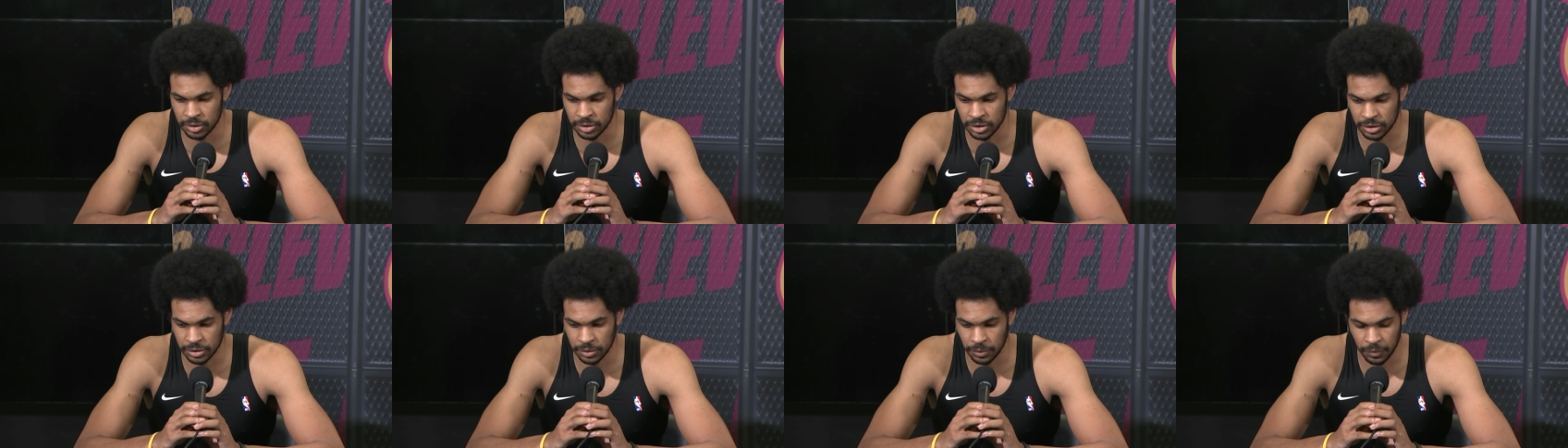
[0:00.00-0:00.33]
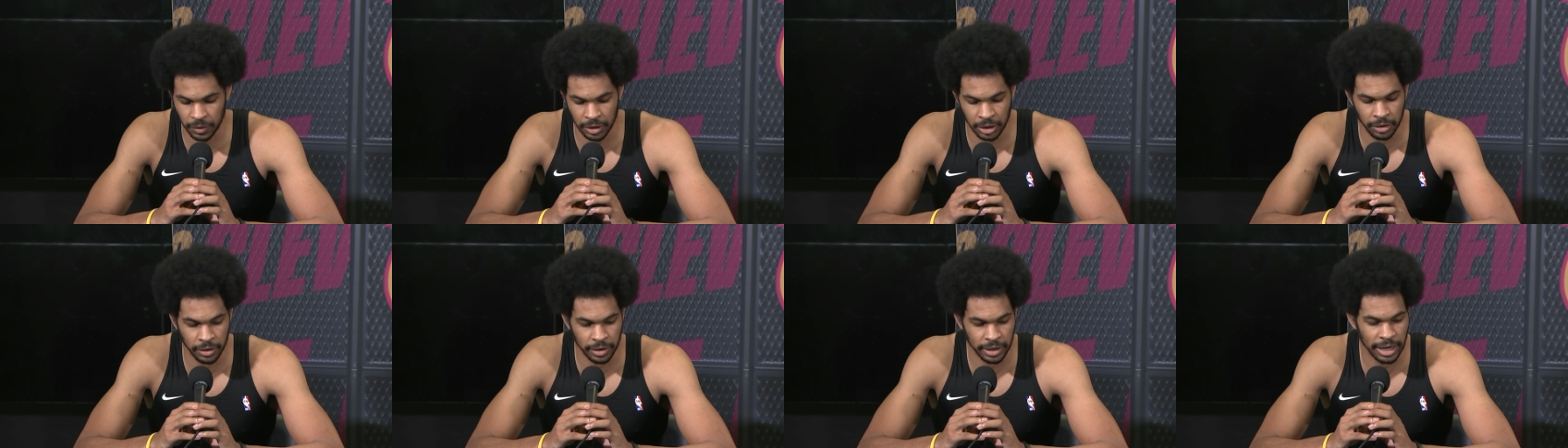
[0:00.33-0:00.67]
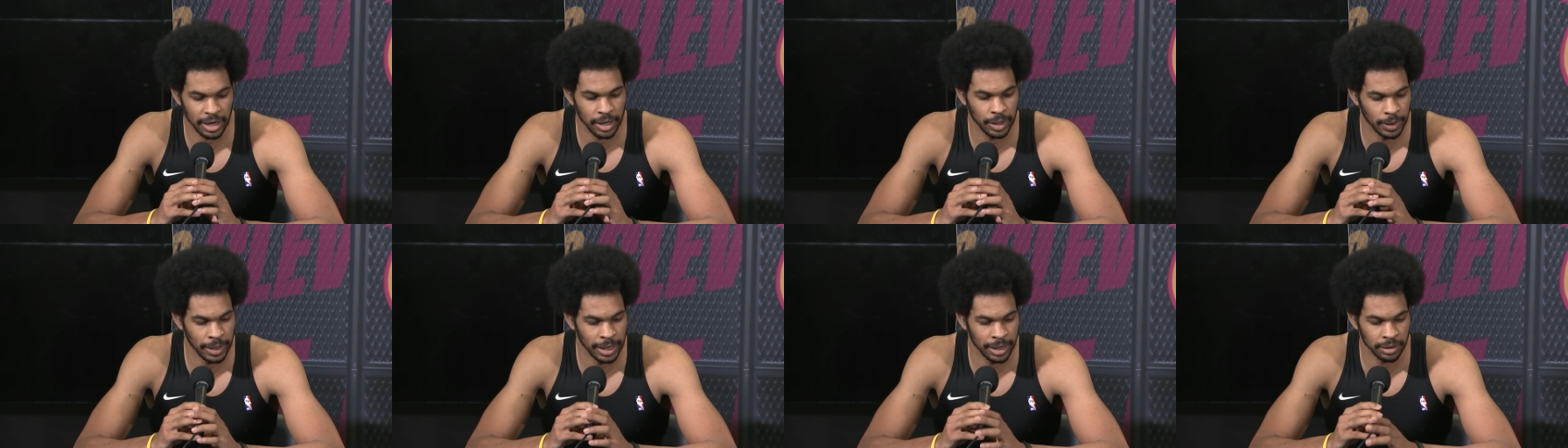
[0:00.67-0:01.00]
just figuring
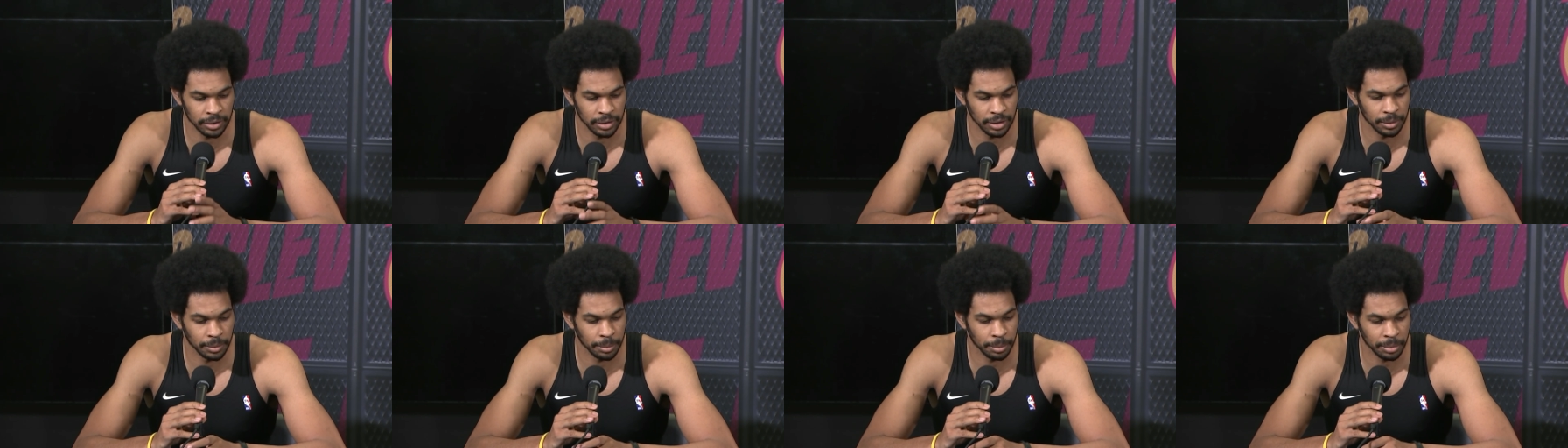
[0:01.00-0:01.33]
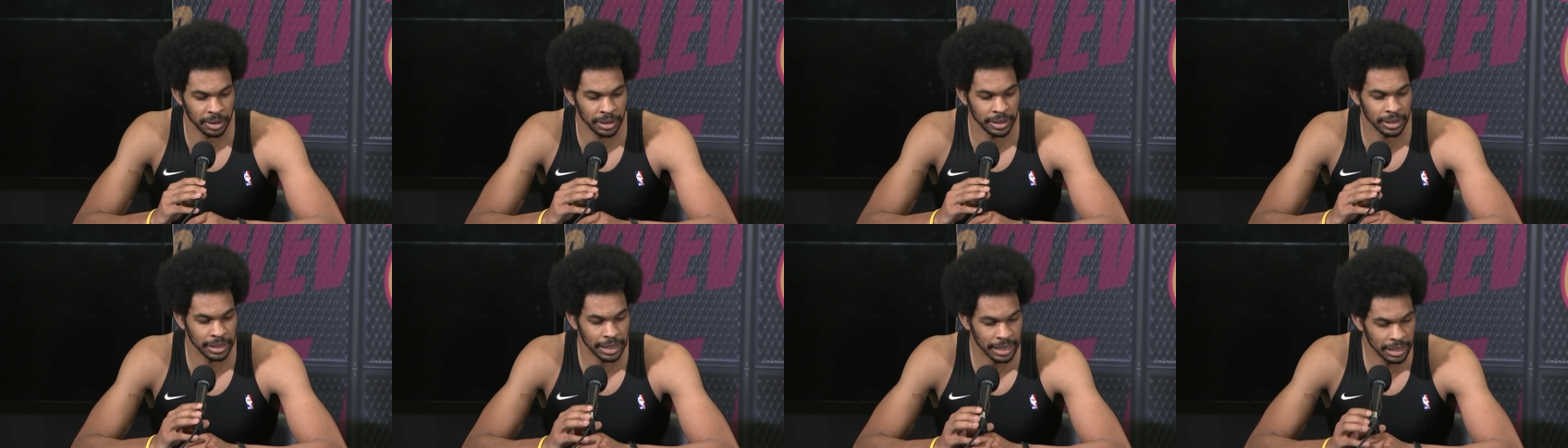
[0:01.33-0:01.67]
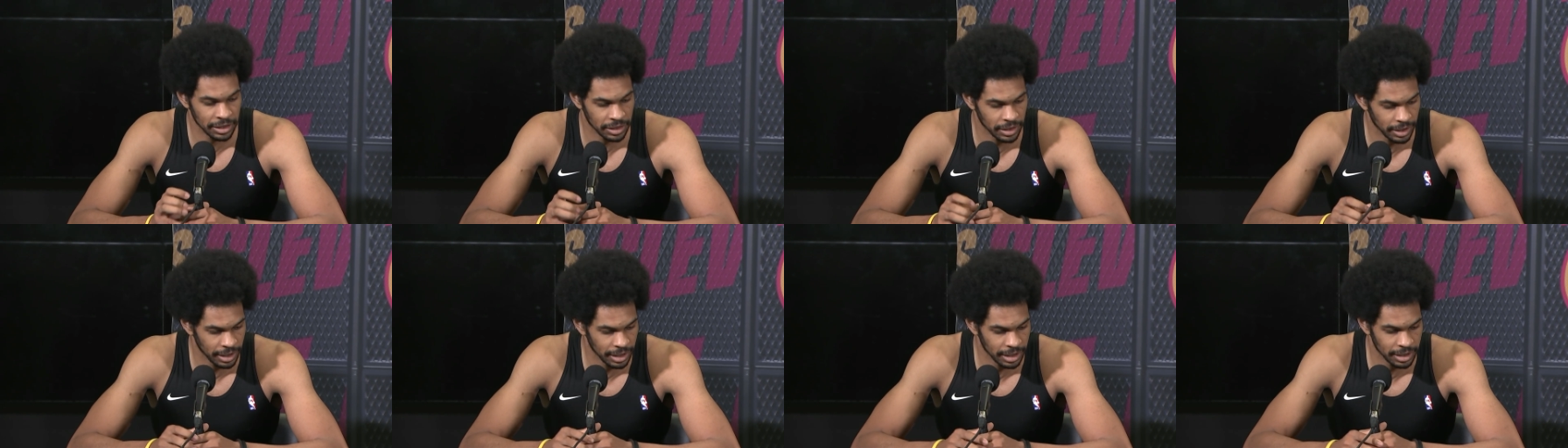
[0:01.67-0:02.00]
out how to play in
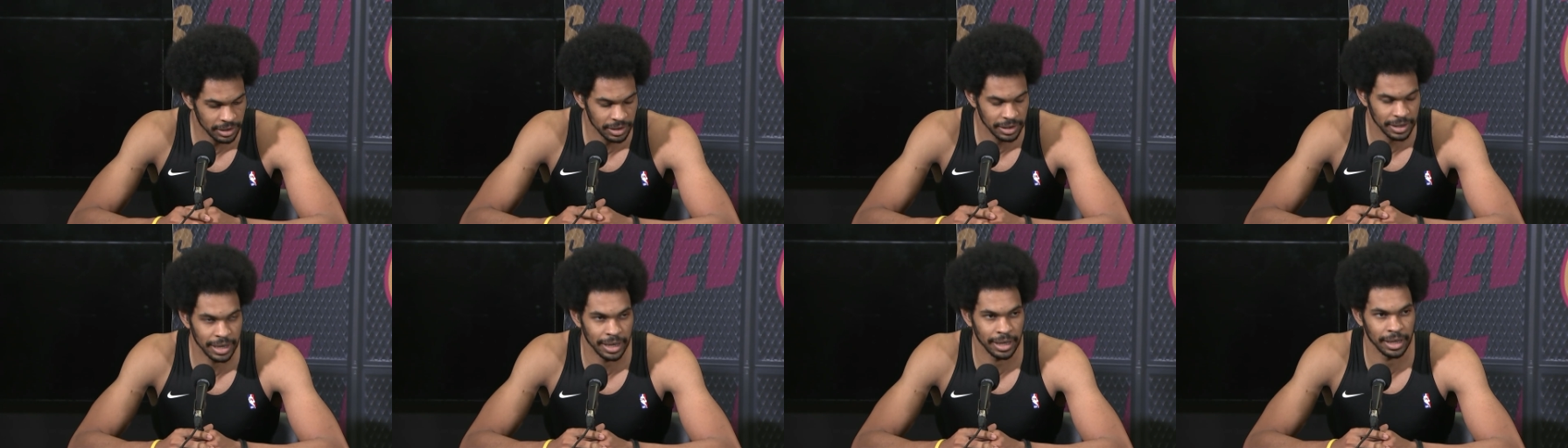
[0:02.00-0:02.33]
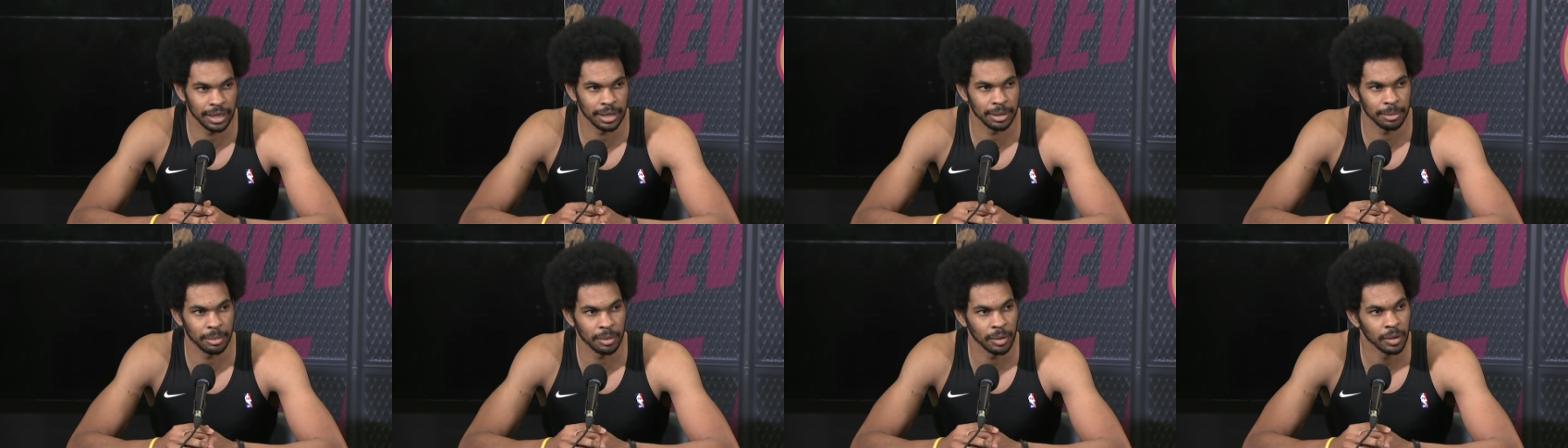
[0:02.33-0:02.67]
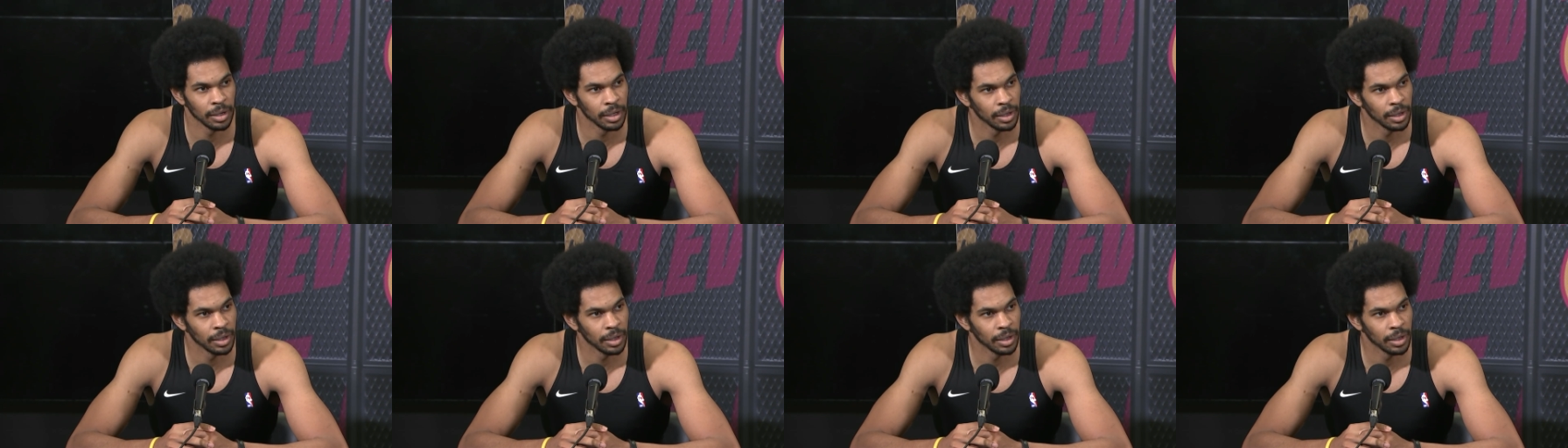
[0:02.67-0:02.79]
the end game,